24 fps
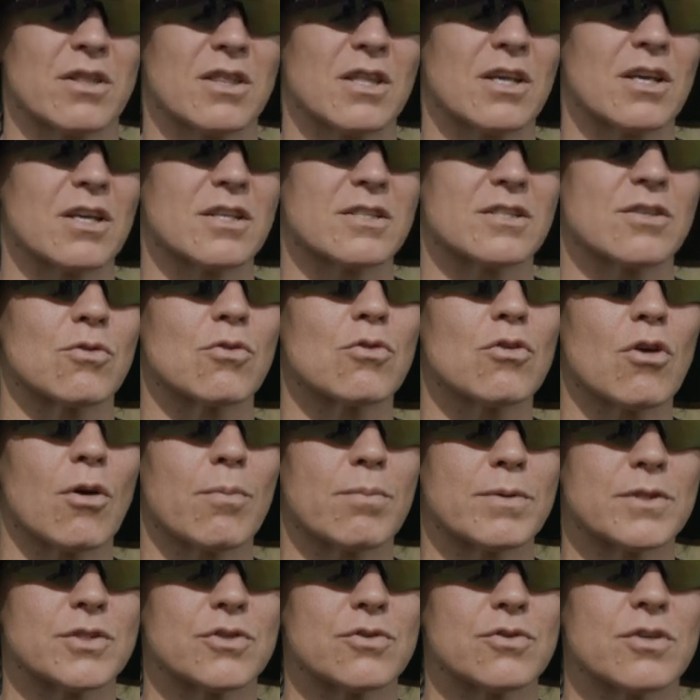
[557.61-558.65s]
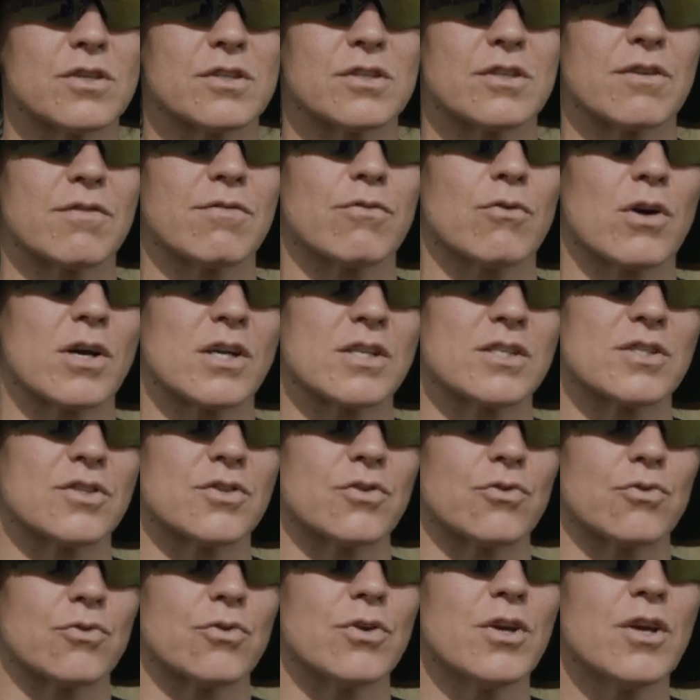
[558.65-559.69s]
think it's a good opportunity for us
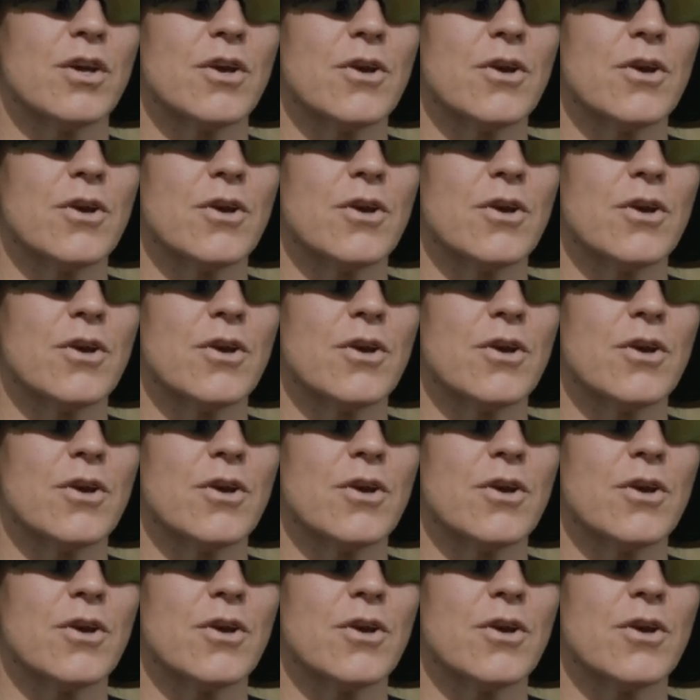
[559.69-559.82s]
to